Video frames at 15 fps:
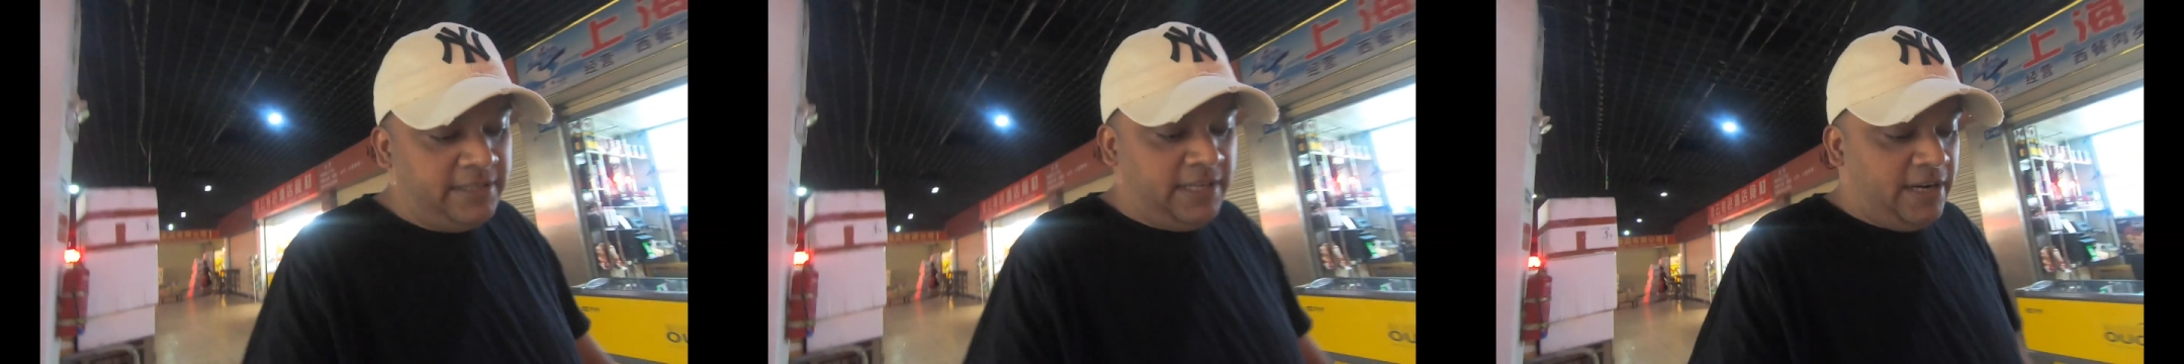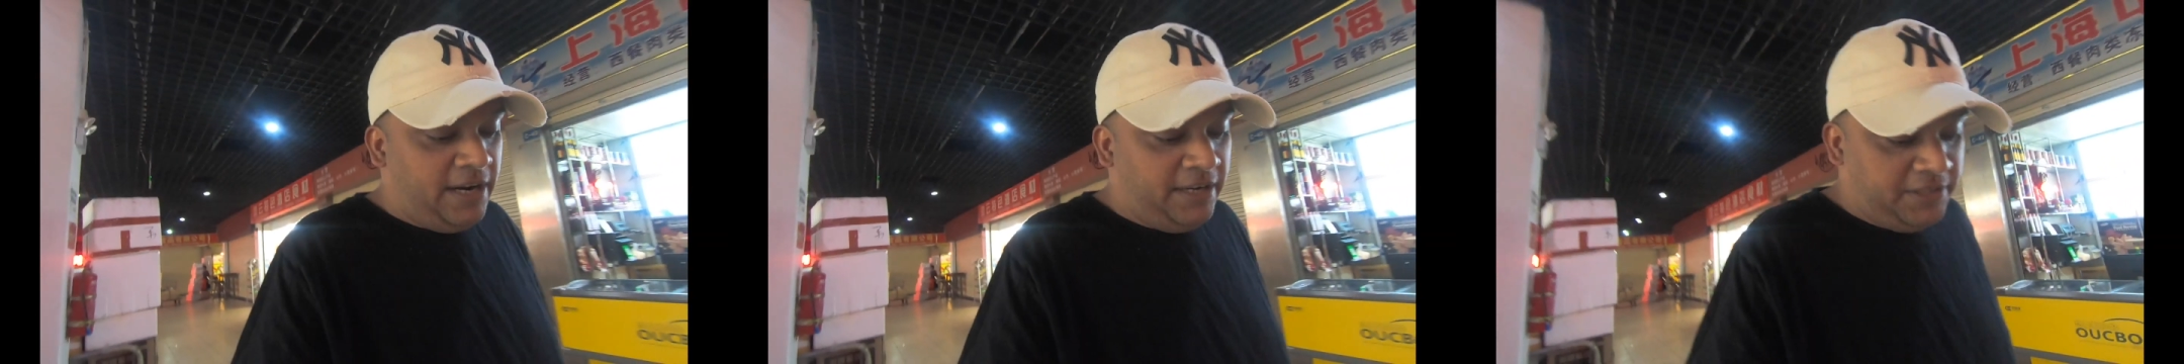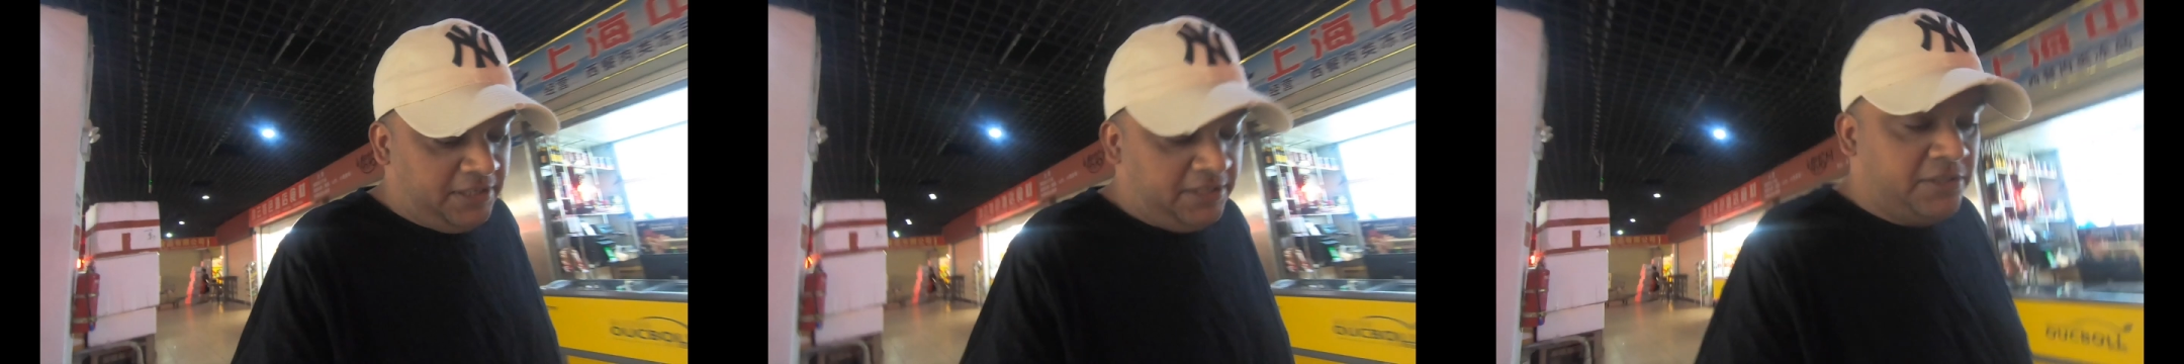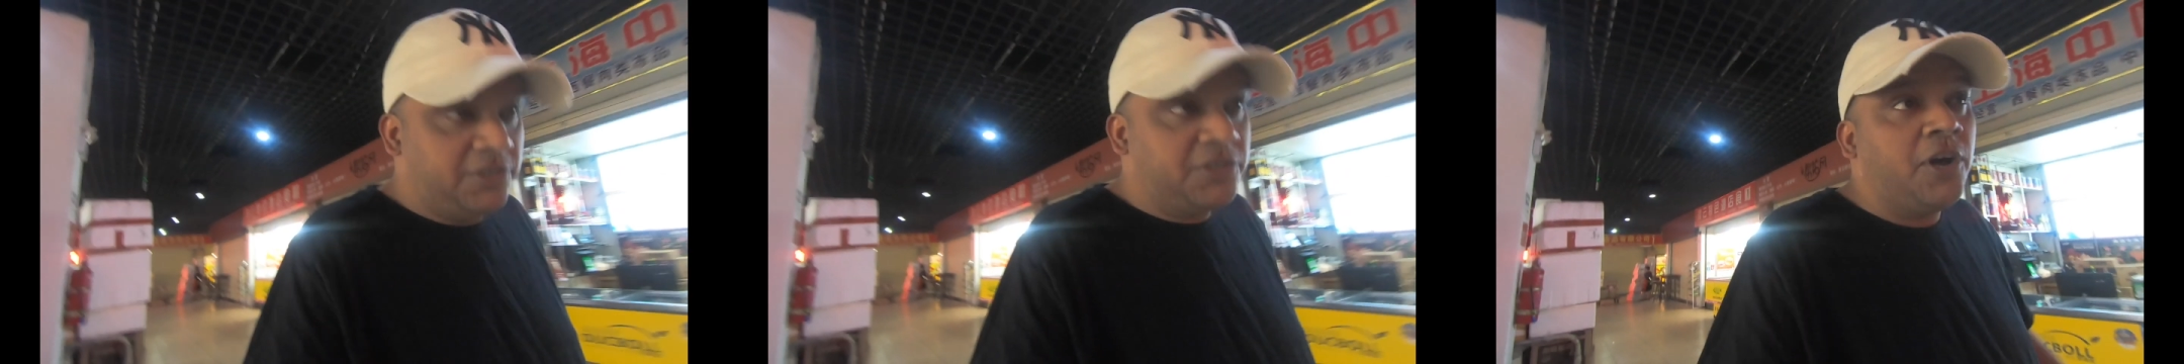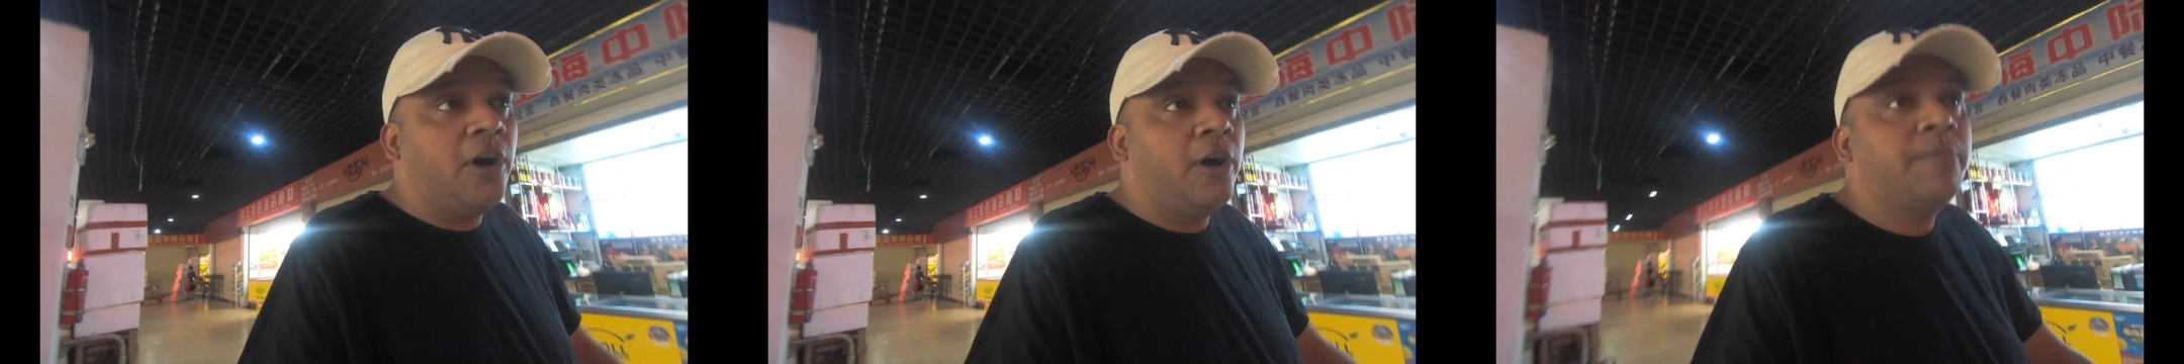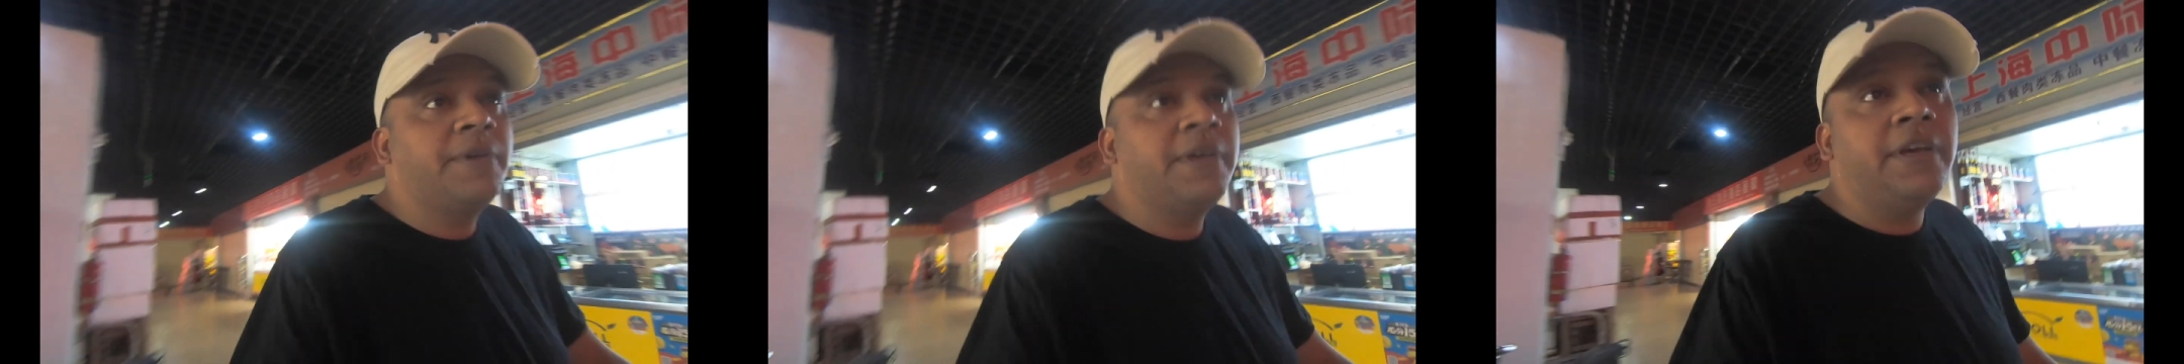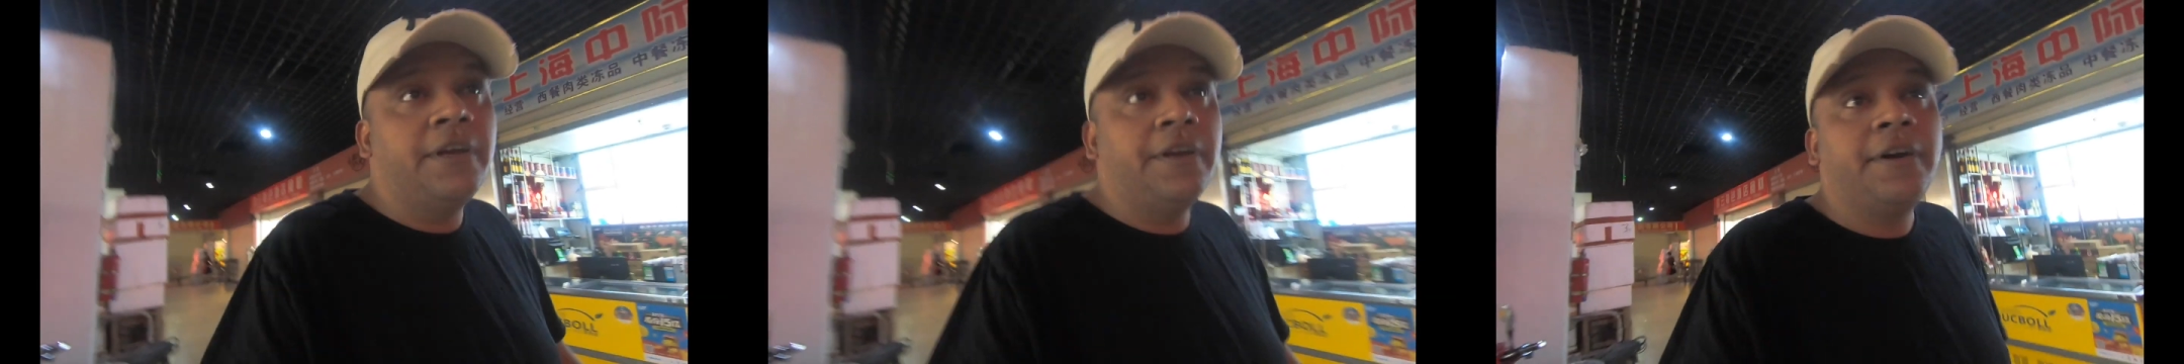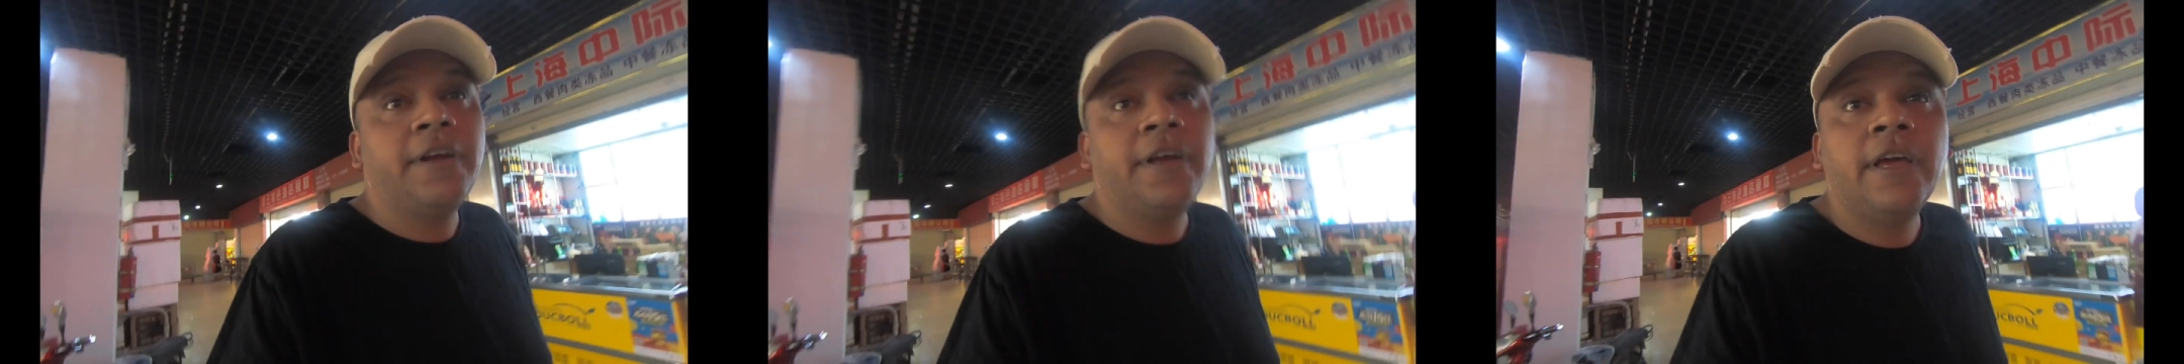the largest shop here.